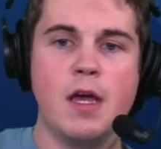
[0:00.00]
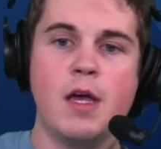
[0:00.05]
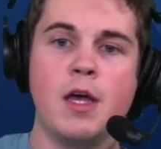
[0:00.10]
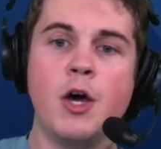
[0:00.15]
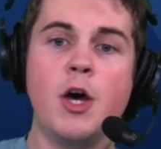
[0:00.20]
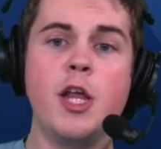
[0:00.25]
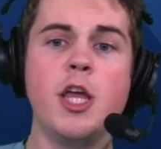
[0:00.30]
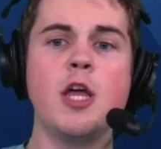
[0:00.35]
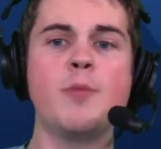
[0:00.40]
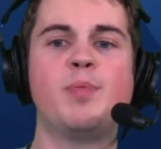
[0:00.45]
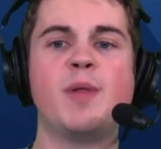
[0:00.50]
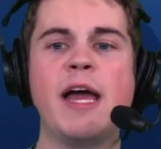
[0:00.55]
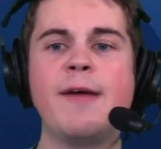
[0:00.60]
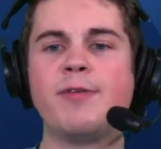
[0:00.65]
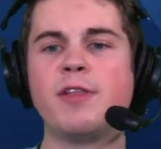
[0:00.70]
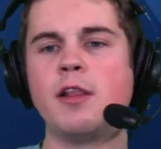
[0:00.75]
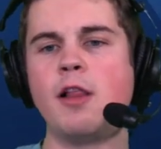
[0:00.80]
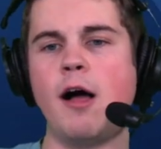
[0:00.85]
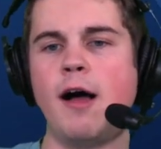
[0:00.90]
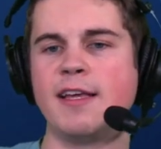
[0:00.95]
Who do you blame
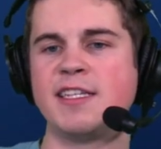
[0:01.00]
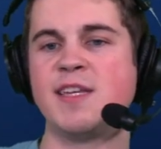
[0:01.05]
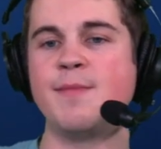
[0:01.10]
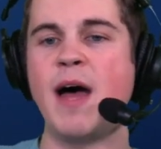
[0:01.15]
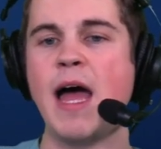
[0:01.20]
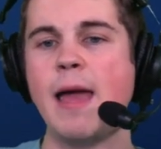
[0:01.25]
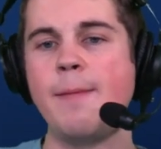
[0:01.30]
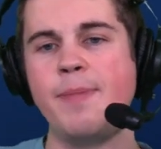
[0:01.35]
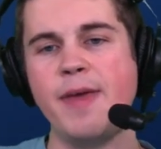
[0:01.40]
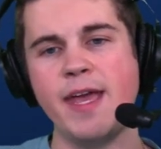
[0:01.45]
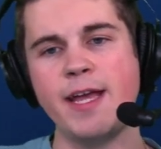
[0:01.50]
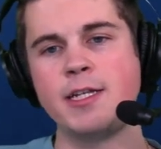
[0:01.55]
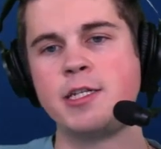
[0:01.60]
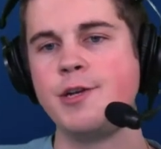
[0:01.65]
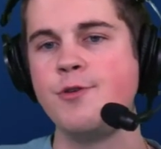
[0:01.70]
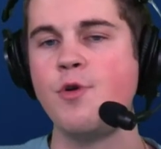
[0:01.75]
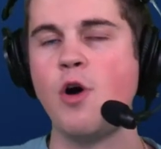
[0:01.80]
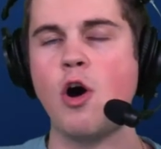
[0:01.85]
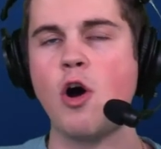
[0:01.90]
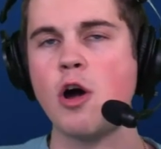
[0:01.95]
for the loss? Am I being
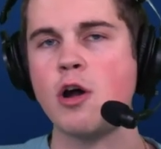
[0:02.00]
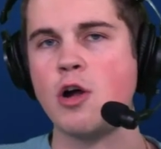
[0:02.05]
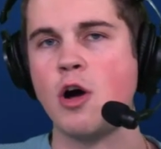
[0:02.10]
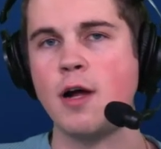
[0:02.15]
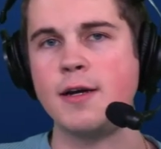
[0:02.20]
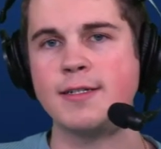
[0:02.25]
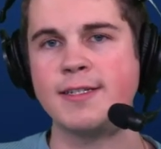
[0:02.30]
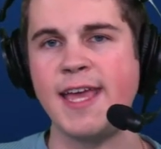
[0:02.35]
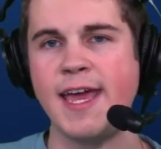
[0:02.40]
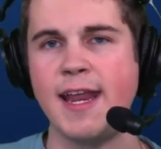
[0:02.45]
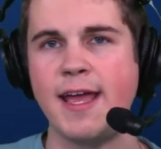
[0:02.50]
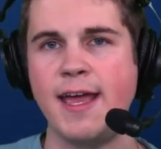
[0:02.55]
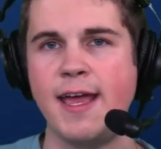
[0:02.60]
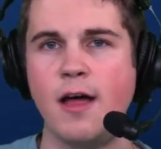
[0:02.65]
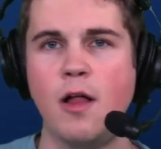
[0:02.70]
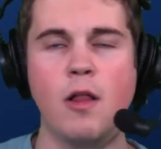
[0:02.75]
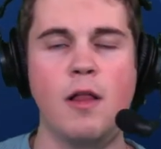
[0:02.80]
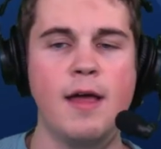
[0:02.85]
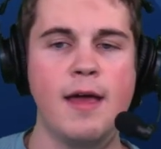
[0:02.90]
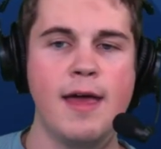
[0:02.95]
too hard on
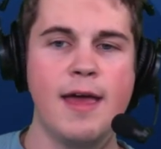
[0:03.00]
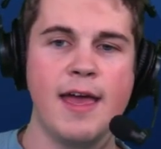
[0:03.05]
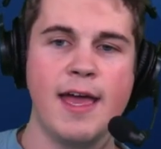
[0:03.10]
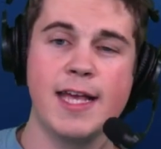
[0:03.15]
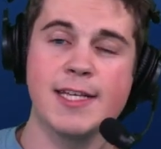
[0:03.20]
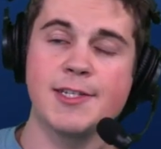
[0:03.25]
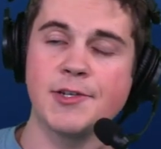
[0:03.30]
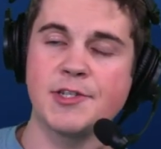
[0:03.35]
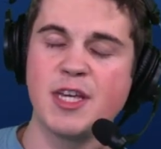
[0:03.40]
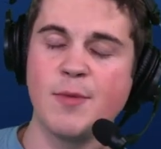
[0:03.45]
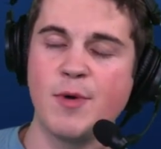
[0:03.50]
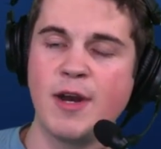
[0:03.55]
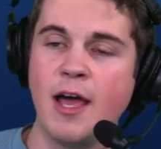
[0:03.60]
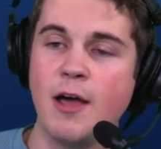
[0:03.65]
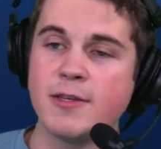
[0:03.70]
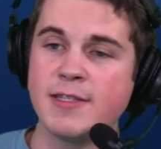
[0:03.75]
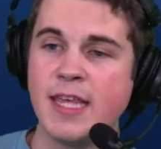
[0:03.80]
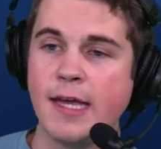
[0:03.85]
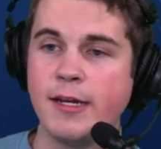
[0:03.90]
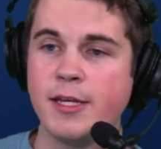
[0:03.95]
Tannehill? Is there someone
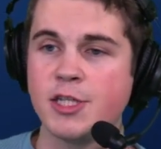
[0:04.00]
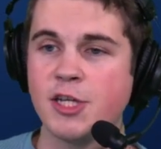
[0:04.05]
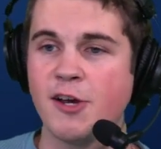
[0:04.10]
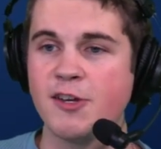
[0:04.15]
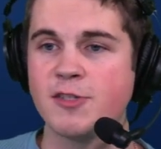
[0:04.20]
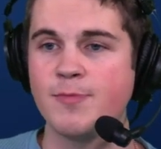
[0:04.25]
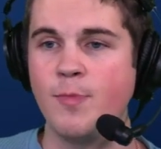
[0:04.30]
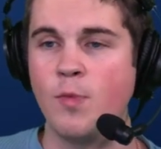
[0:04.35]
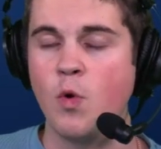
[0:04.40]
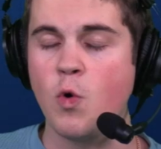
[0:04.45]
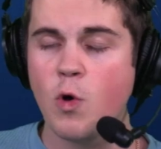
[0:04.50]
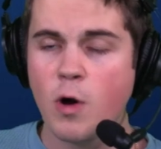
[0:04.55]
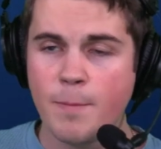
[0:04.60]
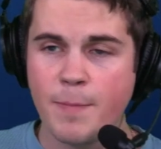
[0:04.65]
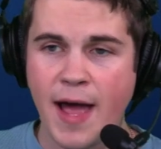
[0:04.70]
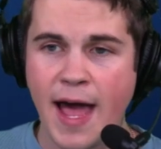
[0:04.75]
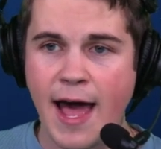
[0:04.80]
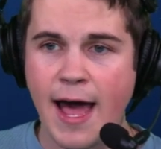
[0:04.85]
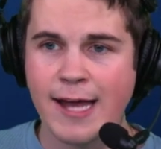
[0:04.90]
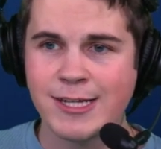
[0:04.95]
else that deserves more
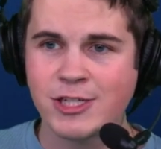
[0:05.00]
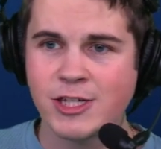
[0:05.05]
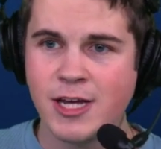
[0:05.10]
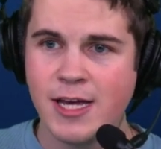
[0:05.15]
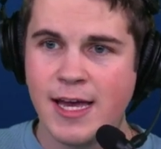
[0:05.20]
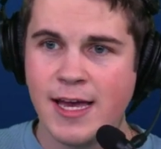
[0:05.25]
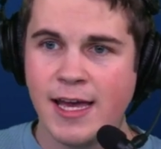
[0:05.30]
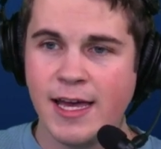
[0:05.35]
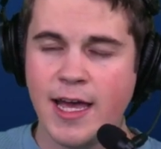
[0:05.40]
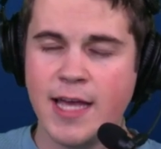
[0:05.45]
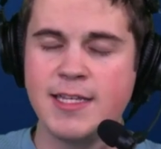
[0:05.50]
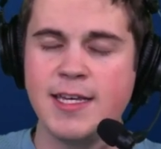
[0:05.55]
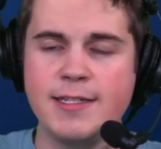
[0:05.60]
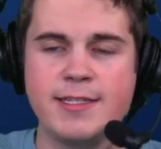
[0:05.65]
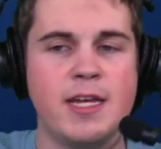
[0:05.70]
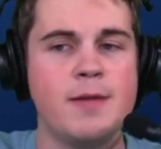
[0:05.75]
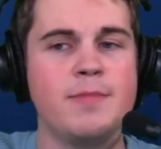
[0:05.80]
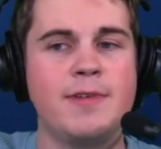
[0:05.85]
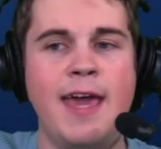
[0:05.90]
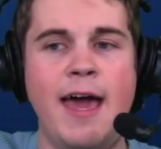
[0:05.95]
bash? Is it
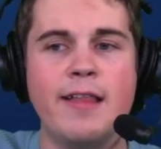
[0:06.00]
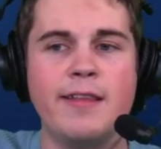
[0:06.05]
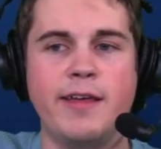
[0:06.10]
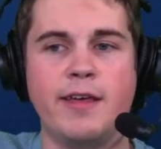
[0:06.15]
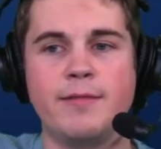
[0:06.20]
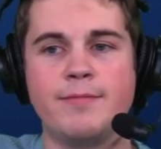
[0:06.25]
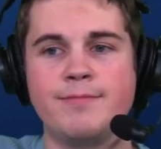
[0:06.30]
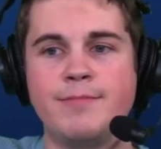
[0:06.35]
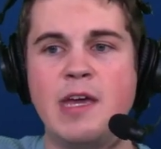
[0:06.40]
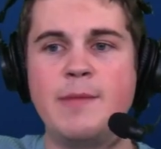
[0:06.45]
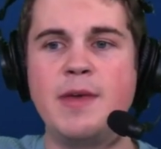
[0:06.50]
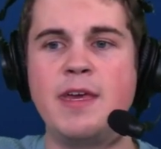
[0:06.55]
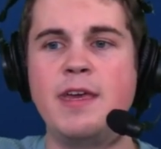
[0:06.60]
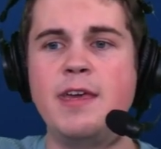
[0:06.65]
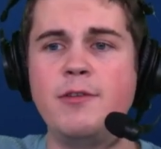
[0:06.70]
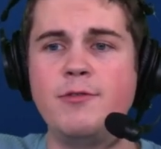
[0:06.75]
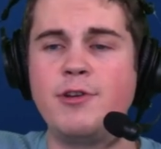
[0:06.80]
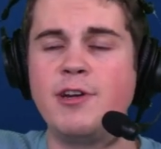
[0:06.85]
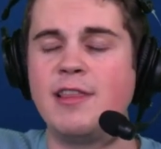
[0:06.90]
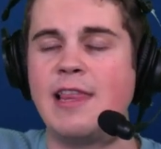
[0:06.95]
Tim Kelly? Maybe
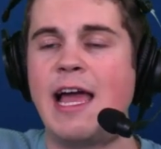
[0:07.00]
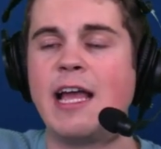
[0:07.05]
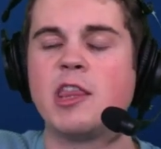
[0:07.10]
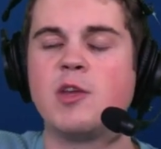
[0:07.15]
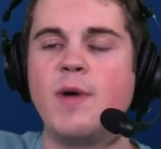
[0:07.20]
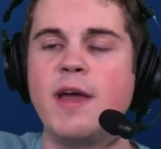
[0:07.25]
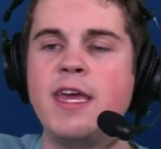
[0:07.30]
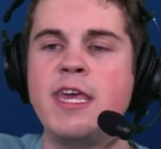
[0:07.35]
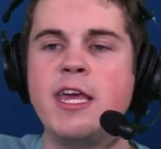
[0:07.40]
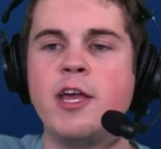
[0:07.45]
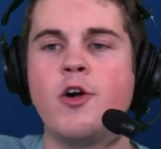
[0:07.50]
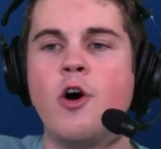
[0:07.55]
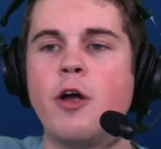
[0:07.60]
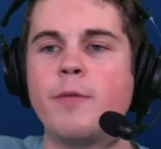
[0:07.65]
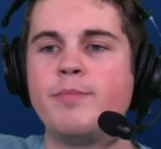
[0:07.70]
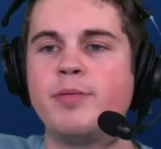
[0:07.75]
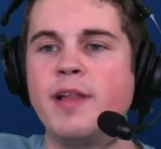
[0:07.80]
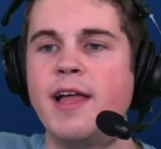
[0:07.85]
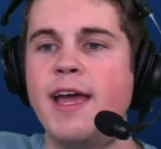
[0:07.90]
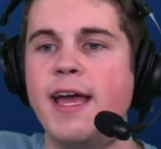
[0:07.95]
you didn't like the way he
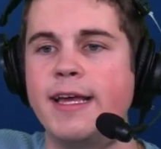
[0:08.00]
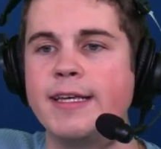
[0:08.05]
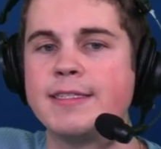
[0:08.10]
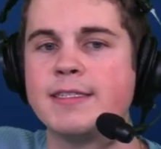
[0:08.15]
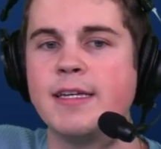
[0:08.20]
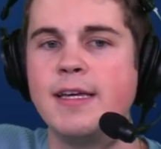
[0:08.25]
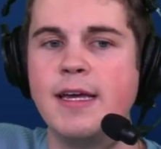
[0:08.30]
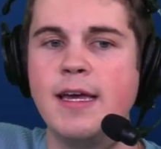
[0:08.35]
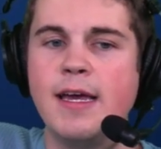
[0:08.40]
called plays.